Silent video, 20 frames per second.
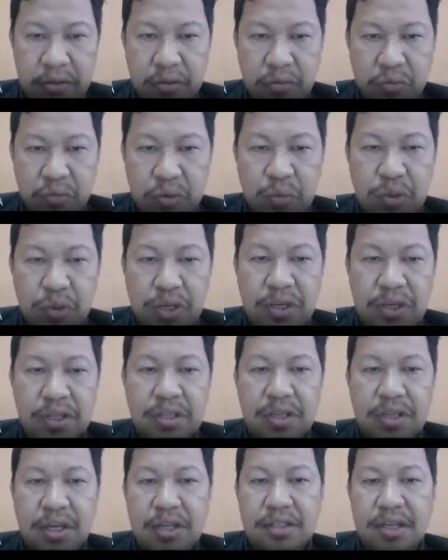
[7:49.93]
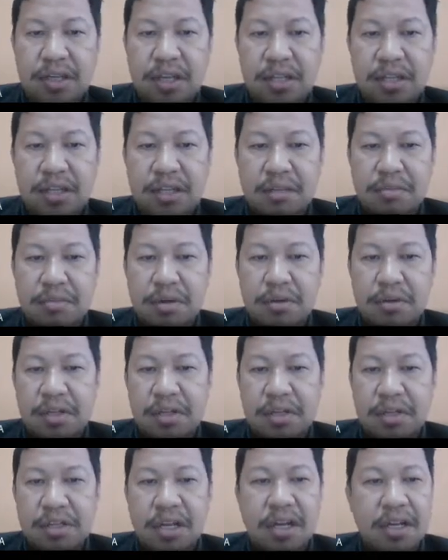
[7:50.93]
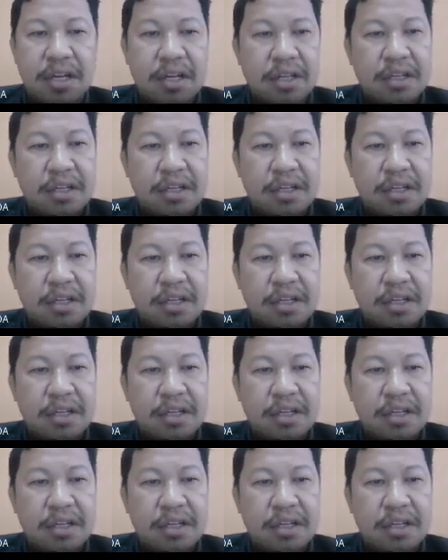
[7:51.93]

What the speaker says: We will discuss later about test lah.